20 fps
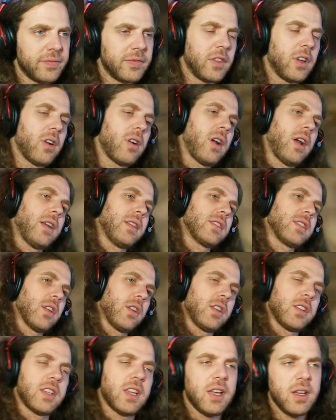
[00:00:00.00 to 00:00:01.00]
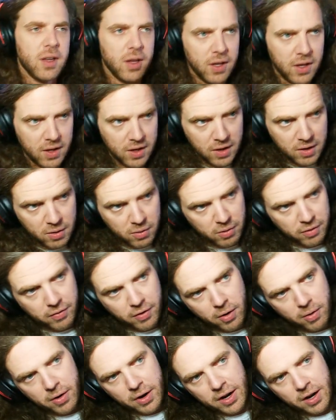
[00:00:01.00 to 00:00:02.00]
All right, so you see, we've
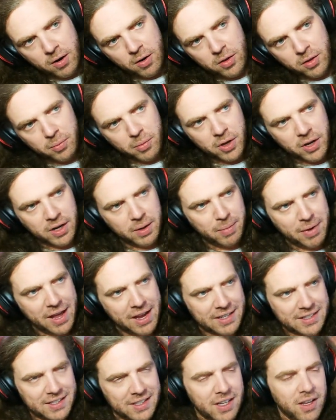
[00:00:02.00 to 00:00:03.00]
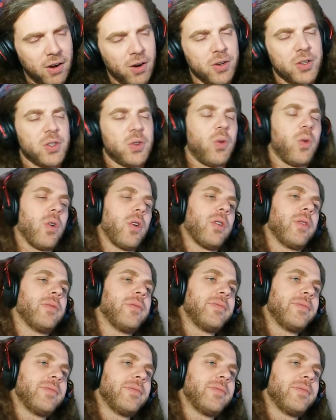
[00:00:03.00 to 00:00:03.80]
already earned the money back to get our sword.